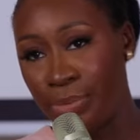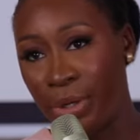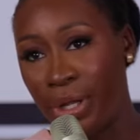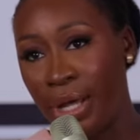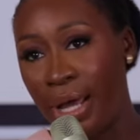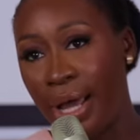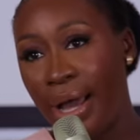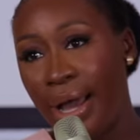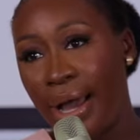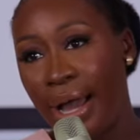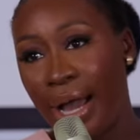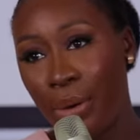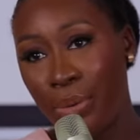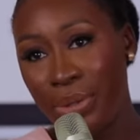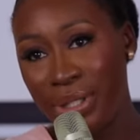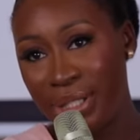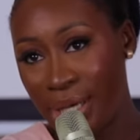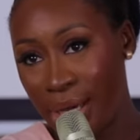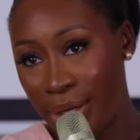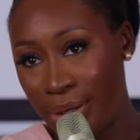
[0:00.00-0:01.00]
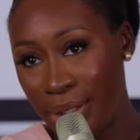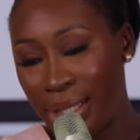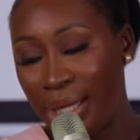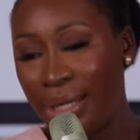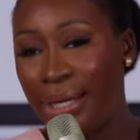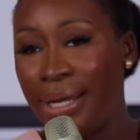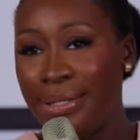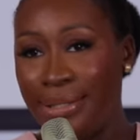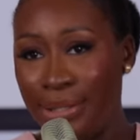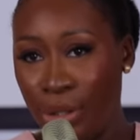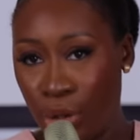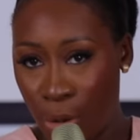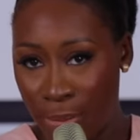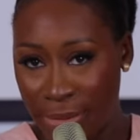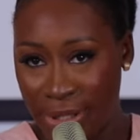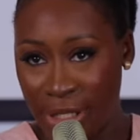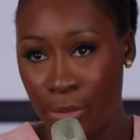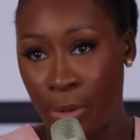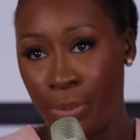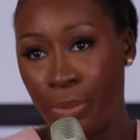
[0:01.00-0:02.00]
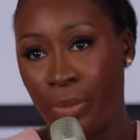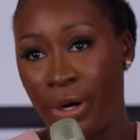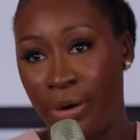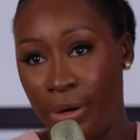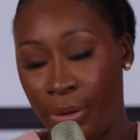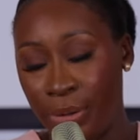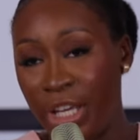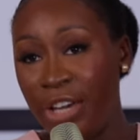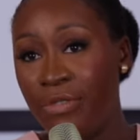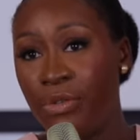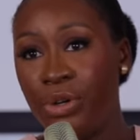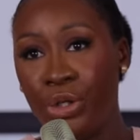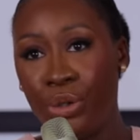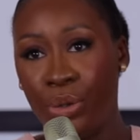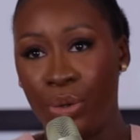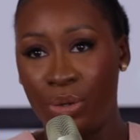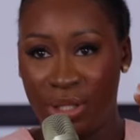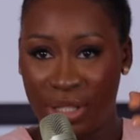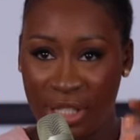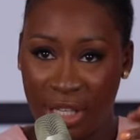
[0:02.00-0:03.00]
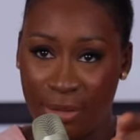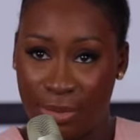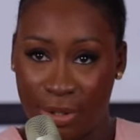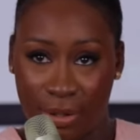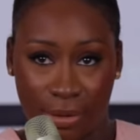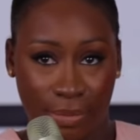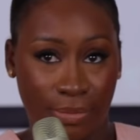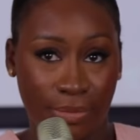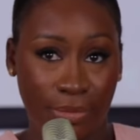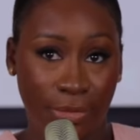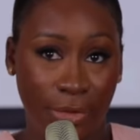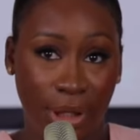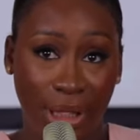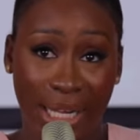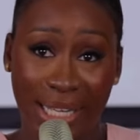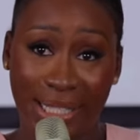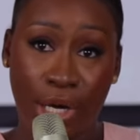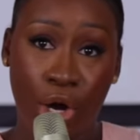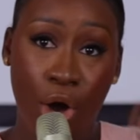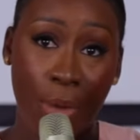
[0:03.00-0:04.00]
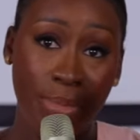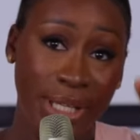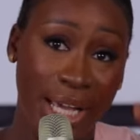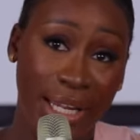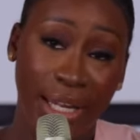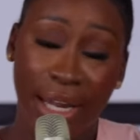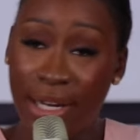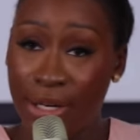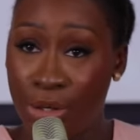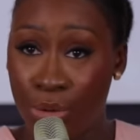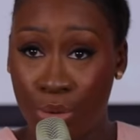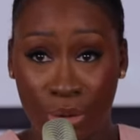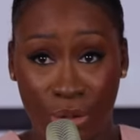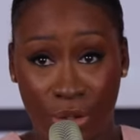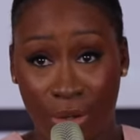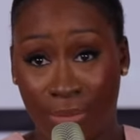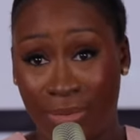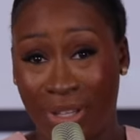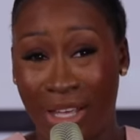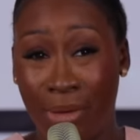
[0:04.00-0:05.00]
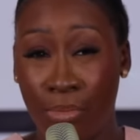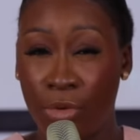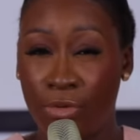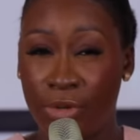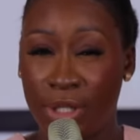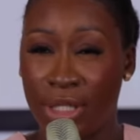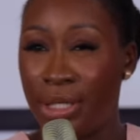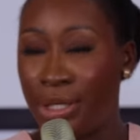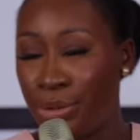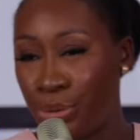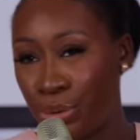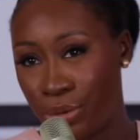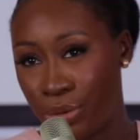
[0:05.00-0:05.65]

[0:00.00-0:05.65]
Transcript: But I would tell you that there are still competent people around. Even in those teams, there's a competent lady doing something and moving the needle